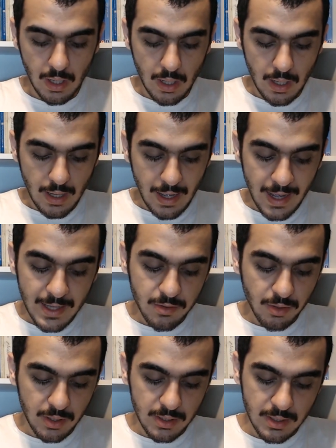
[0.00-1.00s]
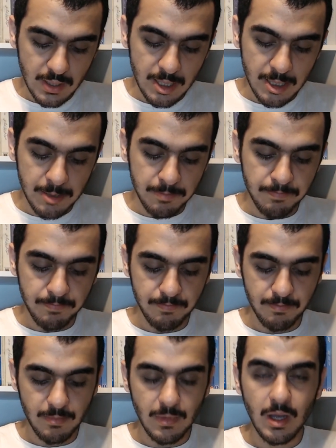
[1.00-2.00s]
As you can see,
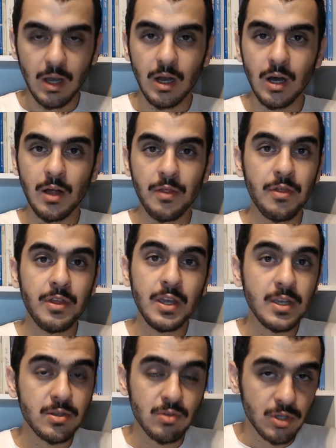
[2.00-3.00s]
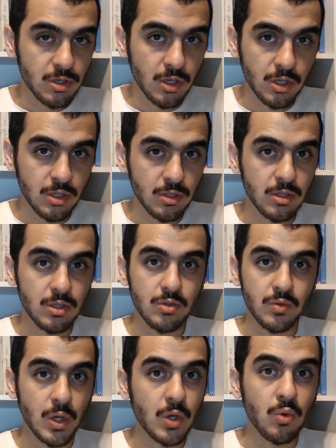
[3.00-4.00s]
these restrictions
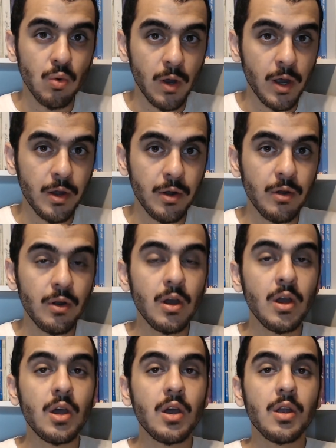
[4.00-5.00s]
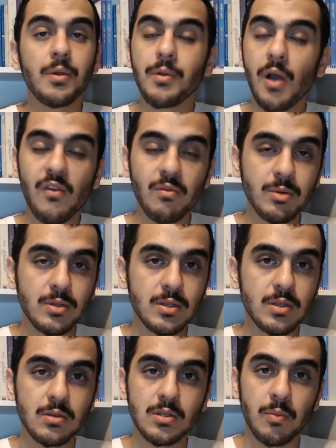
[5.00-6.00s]
require government's
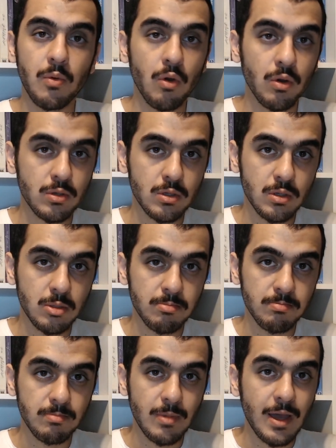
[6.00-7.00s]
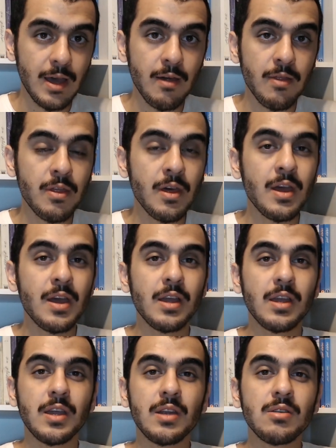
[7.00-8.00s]
support and
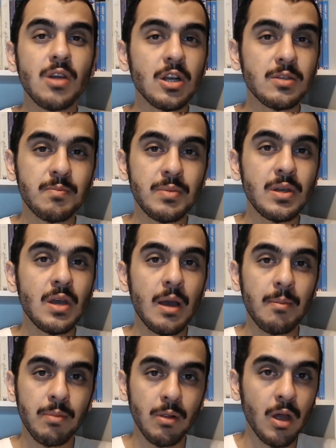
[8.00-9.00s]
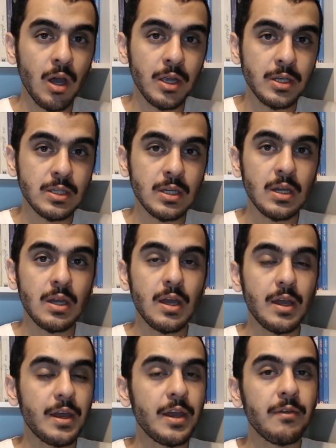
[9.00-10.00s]
cannot be applied
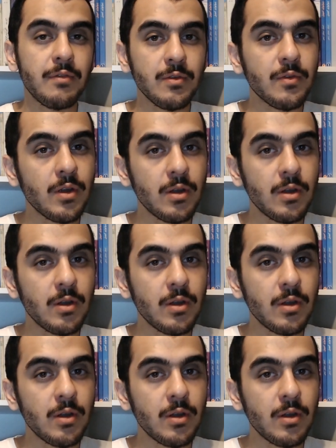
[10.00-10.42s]
everywhere.